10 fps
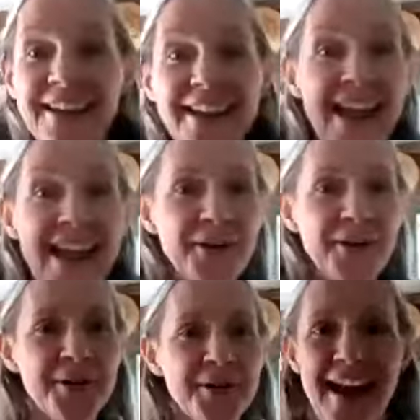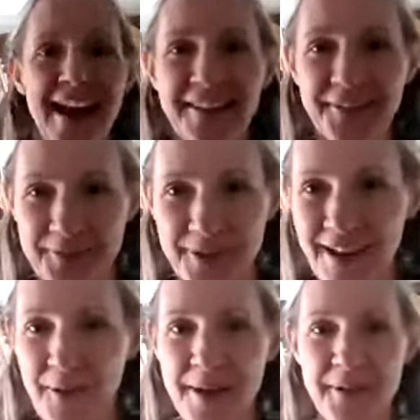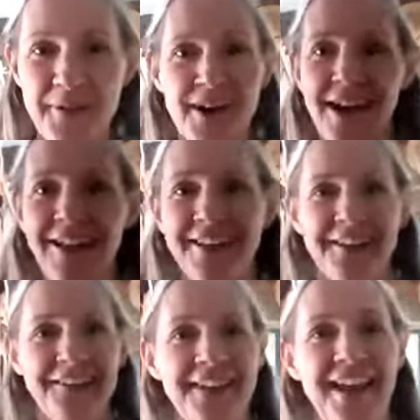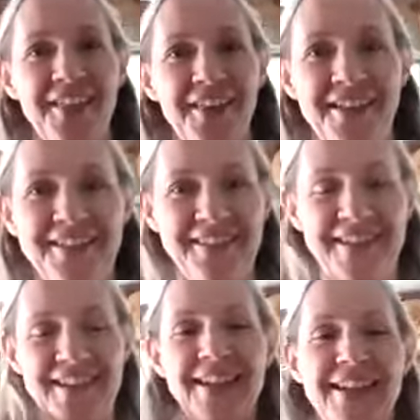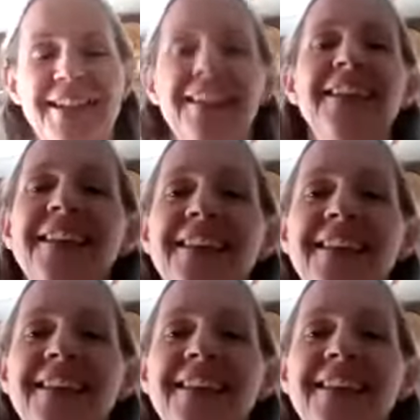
yeah, who cares? We're all women. We're all in this together.